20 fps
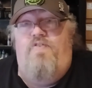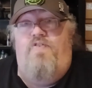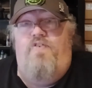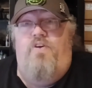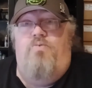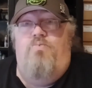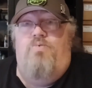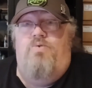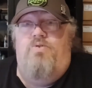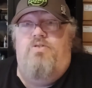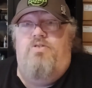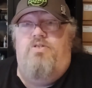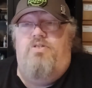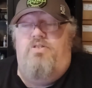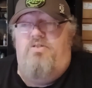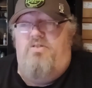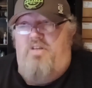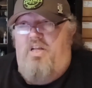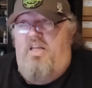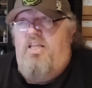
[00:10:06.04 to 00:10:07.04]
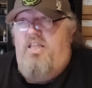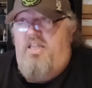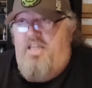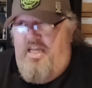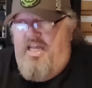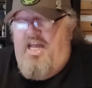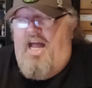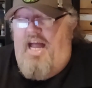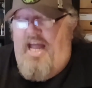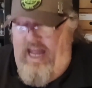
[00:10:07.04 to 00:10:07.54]
fit was
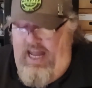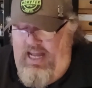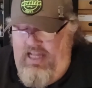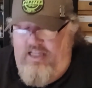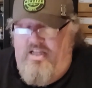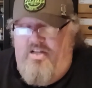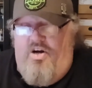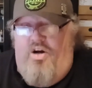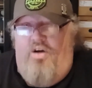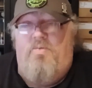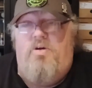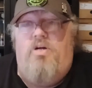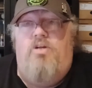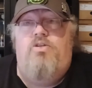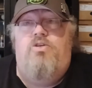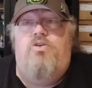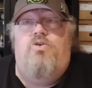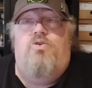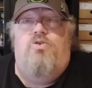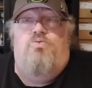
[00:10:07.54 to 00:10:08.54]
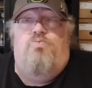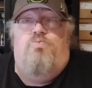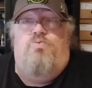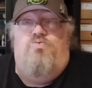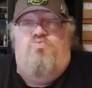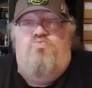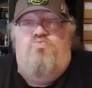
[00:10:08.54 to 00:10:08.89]
the head that I'm going to use was